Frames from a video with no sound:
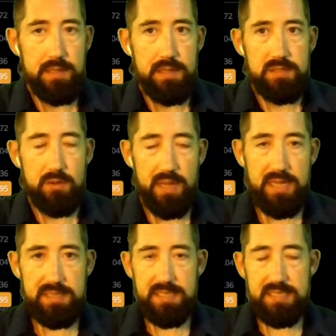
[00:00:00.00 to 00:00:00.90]
So I
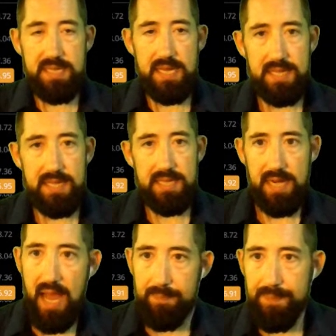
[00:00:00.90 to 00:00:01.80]
guess it's saying that it
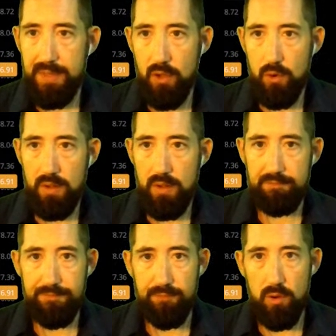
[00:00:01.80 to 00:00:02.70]
IPO'd at
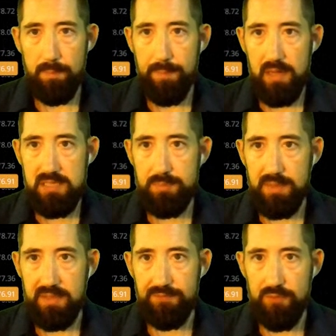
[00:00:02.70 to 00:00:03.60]
four bucks,
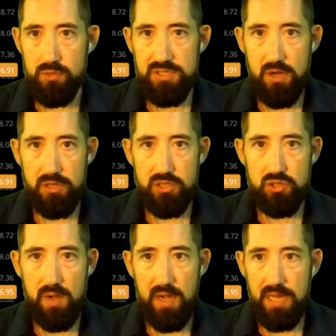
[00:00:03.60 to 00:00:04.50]
but they first started
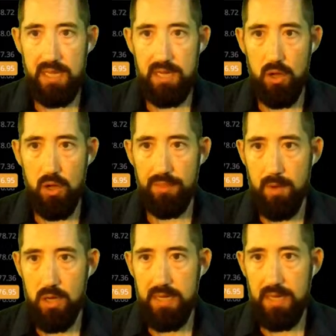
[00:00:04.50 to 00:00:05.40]
trading on the
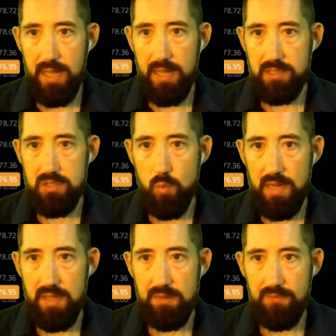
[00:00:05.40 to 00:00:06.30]
market at
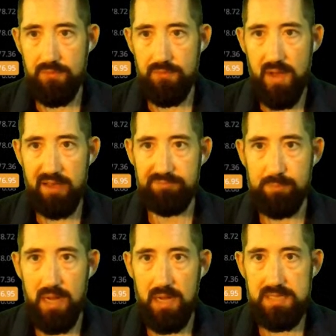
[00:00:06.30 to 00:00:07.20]
25
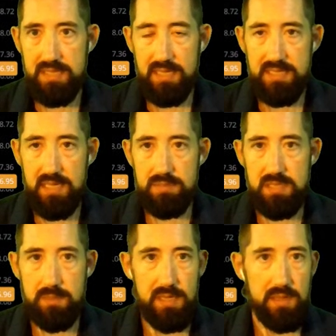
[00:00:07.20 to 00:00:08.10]
bucks. That seems
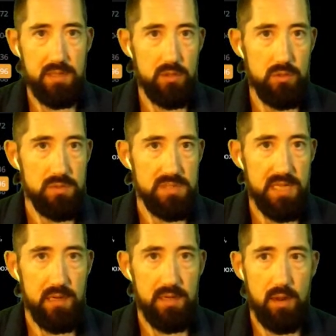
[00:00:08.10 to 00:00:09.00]
to be the news
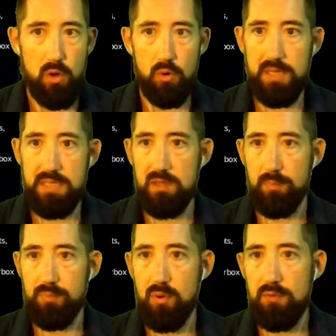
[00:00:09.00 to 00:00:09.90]
there. Now going into the
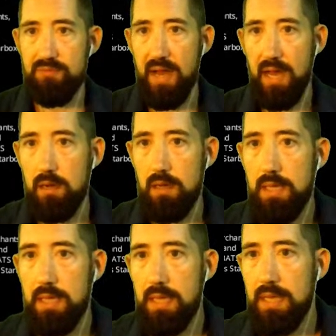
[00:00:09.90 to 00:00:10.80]
profile,
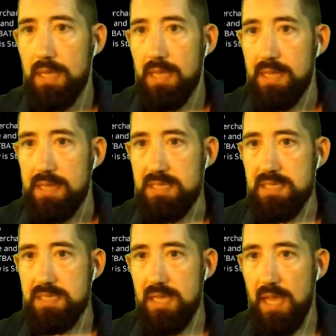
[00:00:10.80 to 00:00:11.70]
this
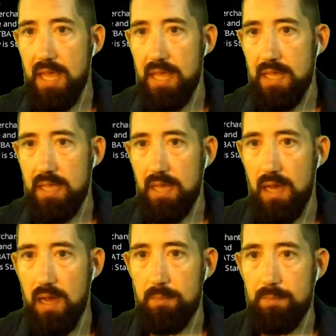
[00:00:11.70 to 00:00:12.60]
is a
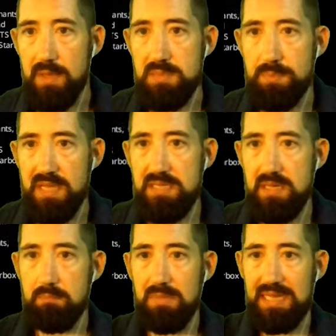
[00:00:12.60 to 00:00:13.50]
um, it's based
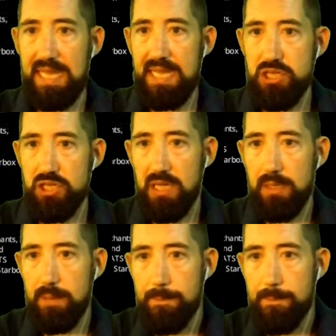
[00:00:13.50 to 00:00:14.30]
in Malaysia.